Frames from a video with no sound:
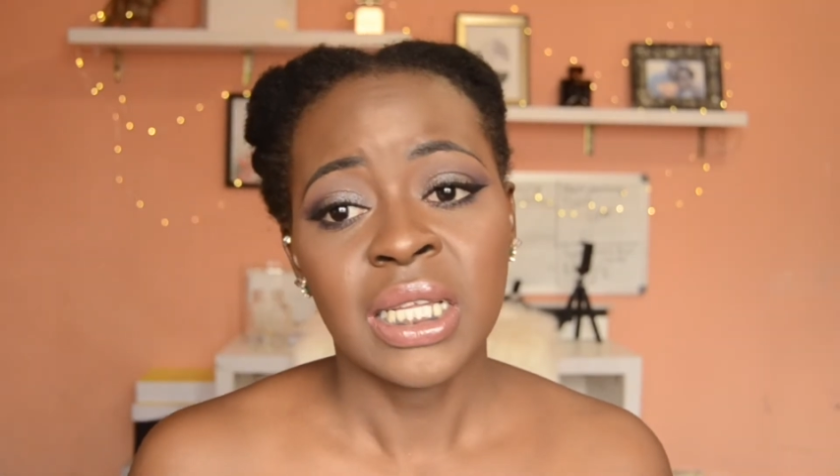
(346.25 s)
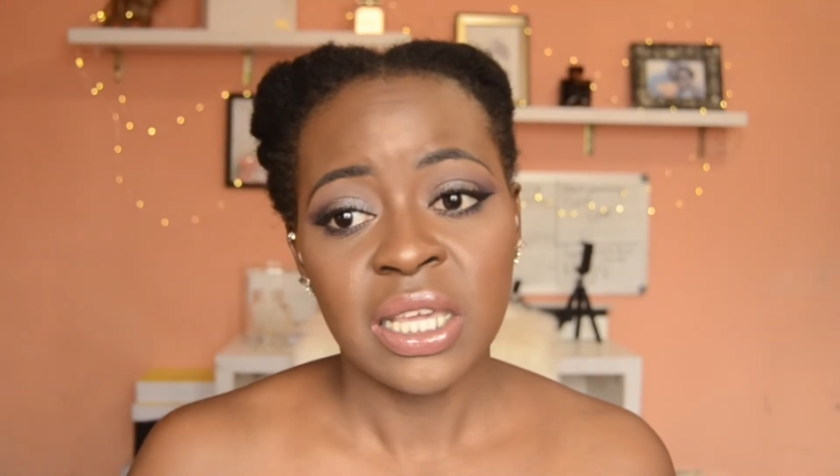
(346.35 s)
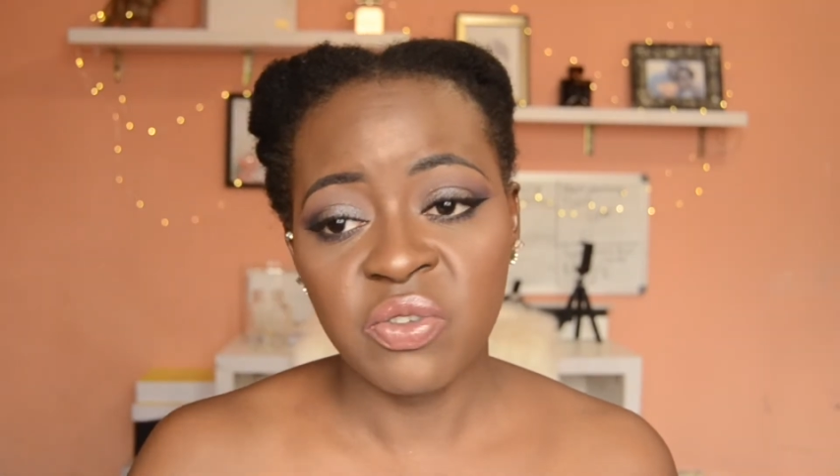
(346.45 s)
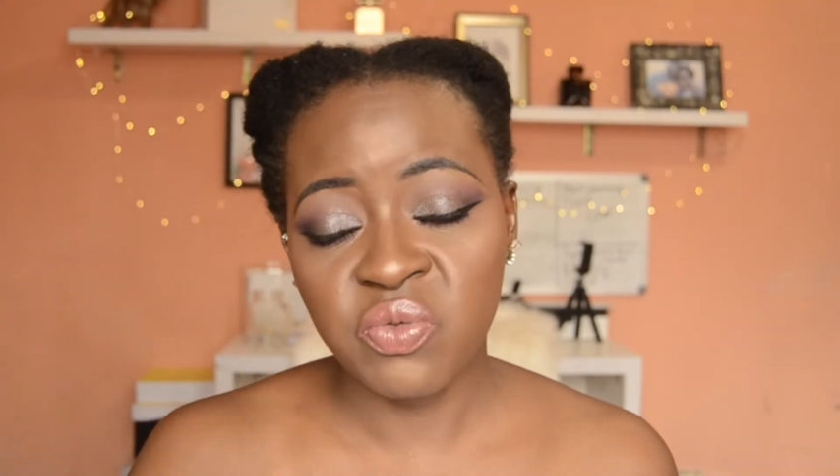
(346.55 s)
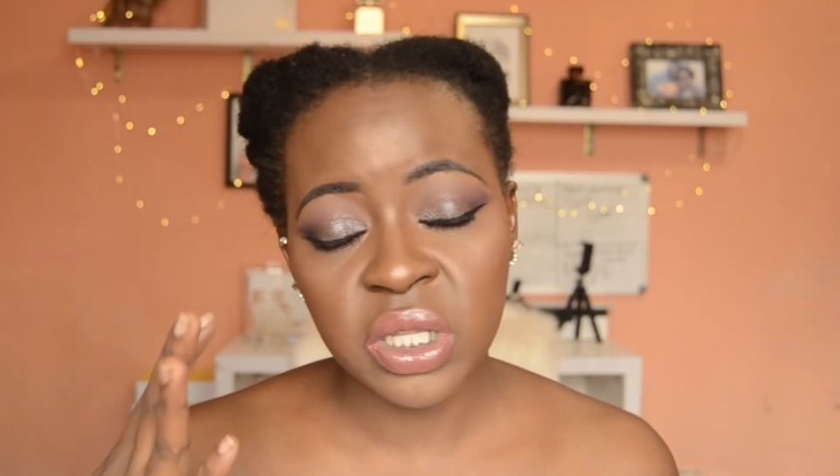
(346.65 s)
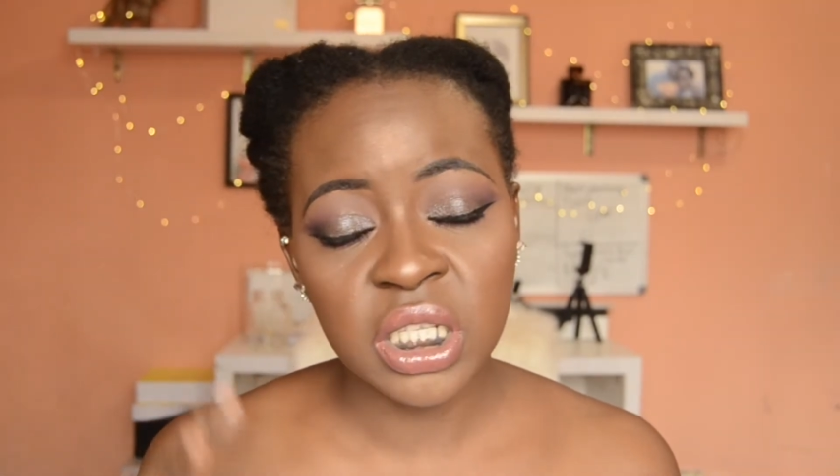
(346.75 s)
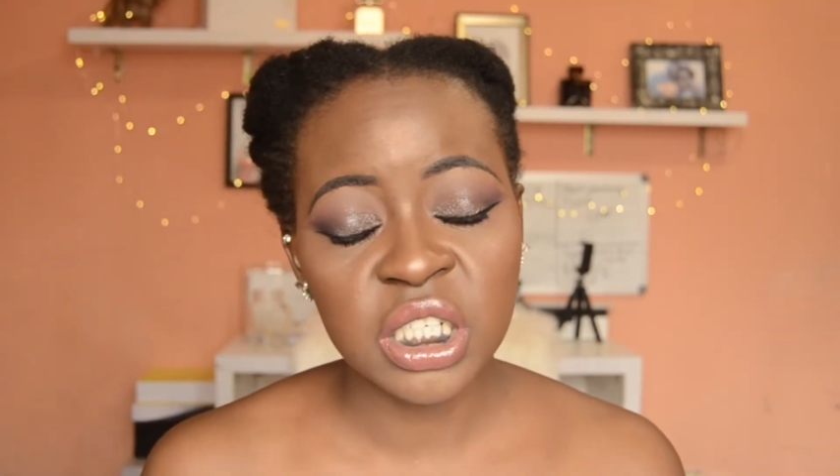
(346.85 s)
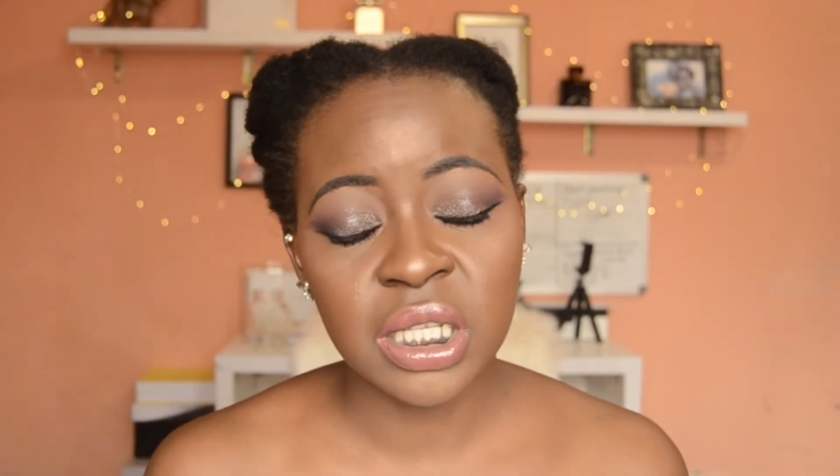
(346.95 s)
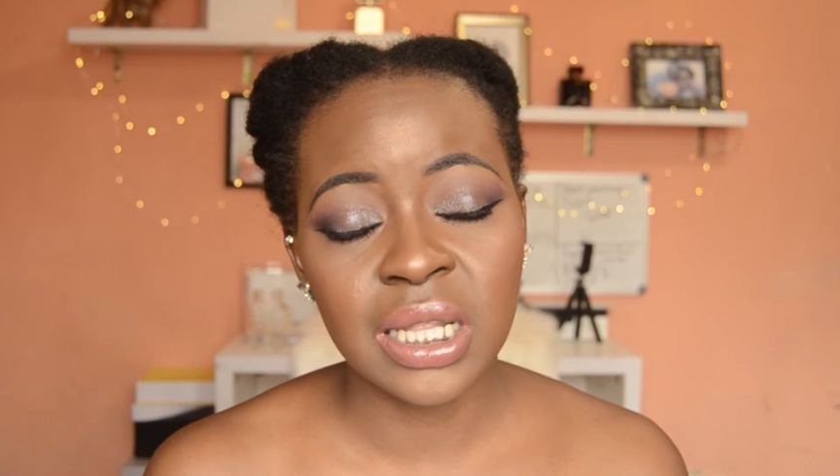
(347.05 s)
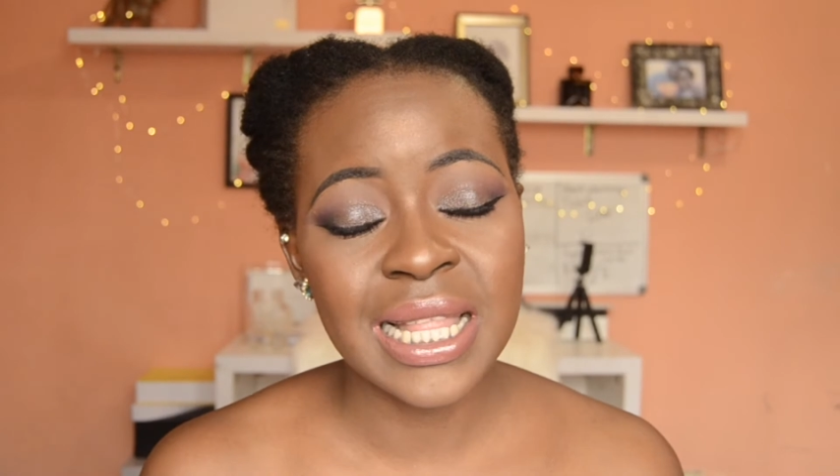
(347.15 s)
It really
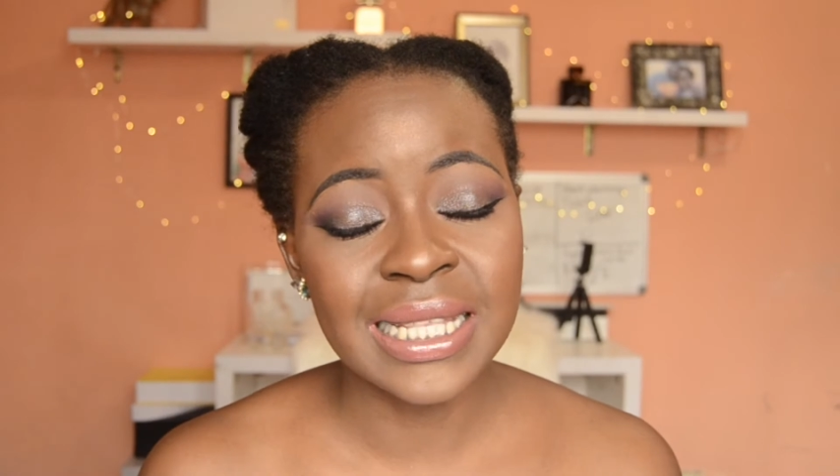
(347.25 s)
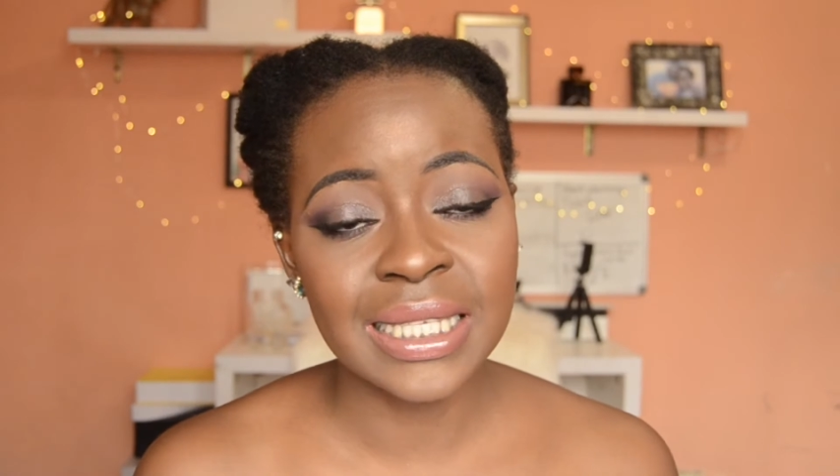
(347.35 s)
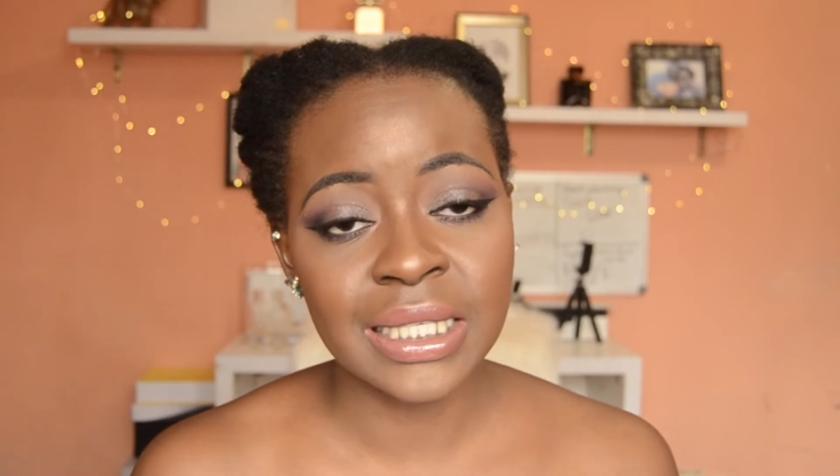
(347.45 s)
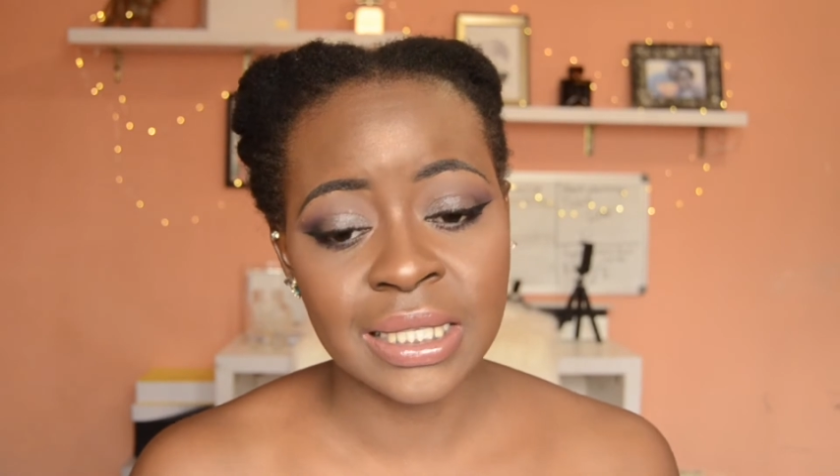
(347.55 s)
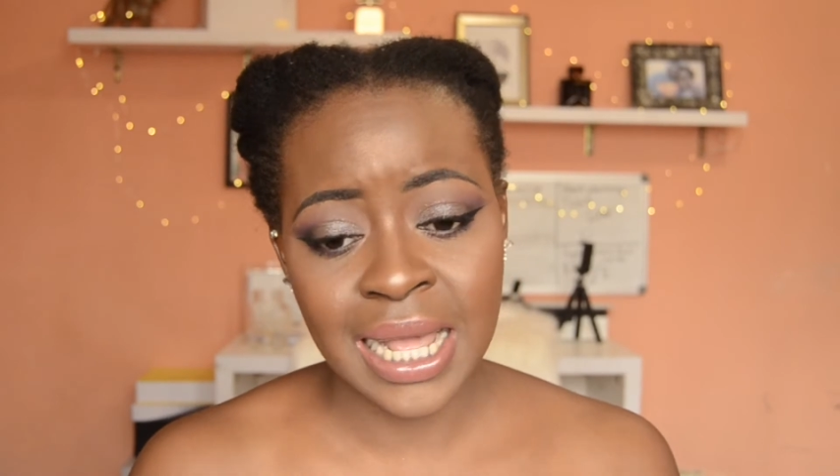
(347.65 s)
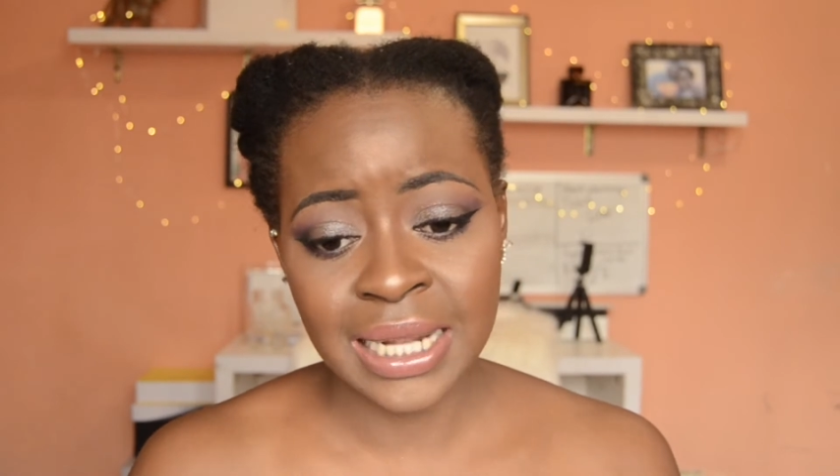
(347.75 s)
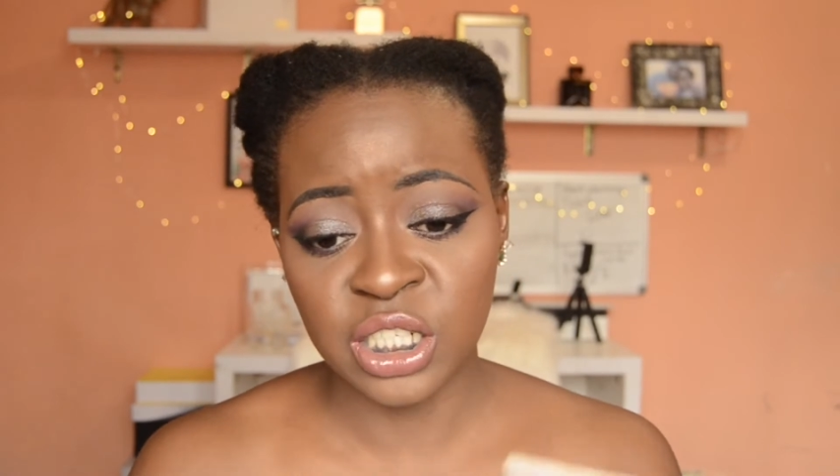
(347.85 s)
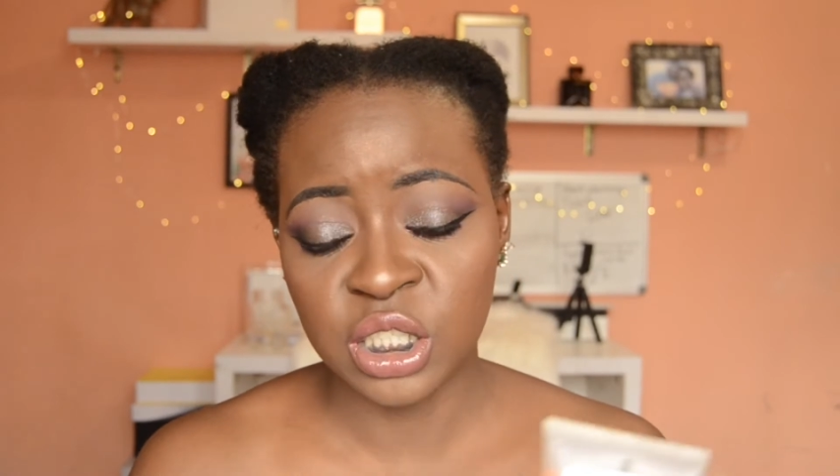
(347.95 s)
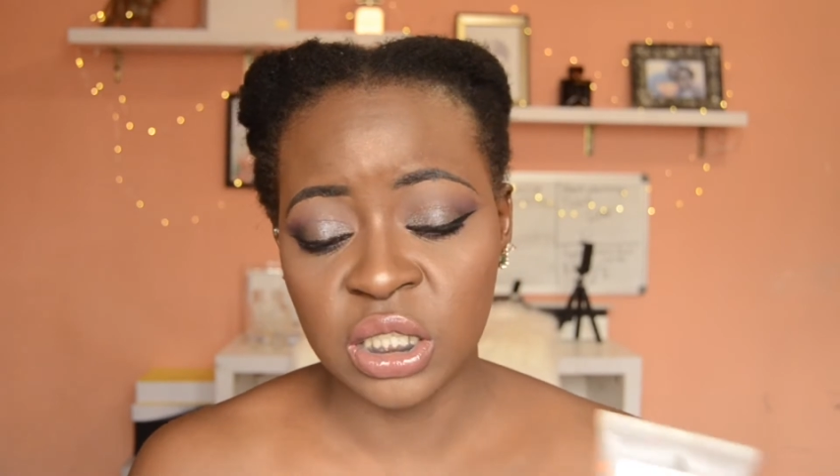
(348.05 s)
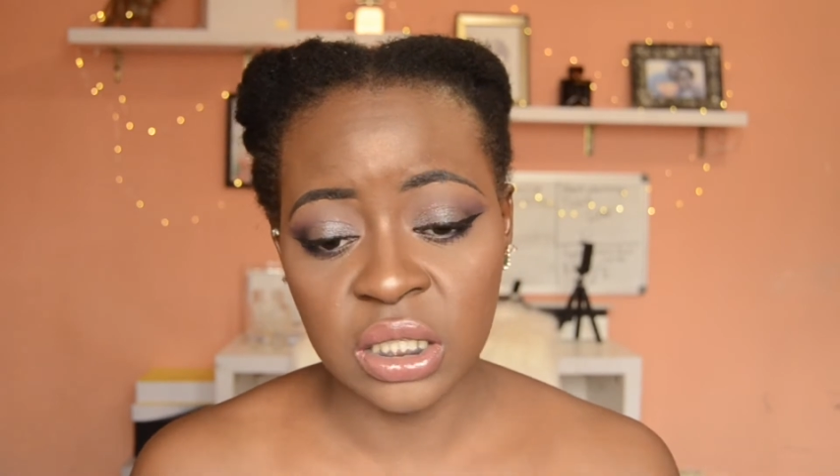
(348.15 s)
just cleanses it and
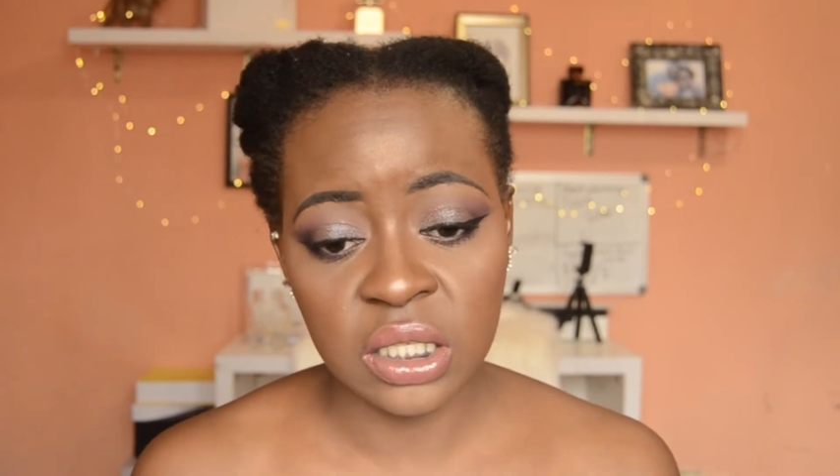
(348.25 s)
just